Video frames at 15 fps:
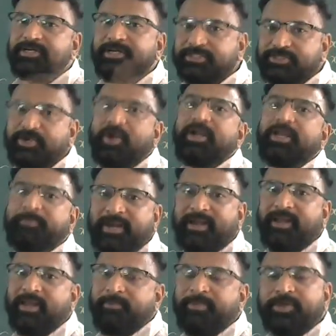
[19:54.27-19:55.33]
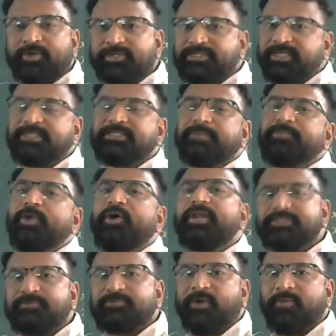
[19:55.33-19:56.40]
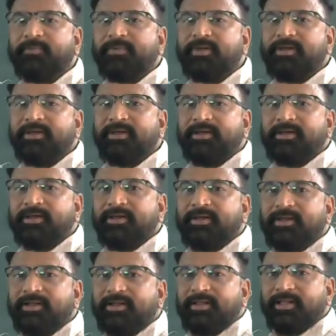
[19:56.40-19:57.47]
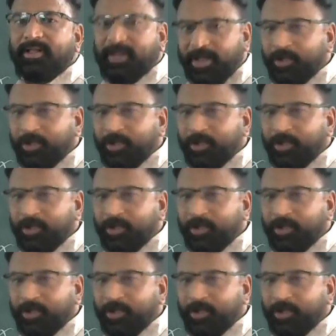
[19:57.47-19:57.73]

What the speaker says: does not depend because it is the purest form. I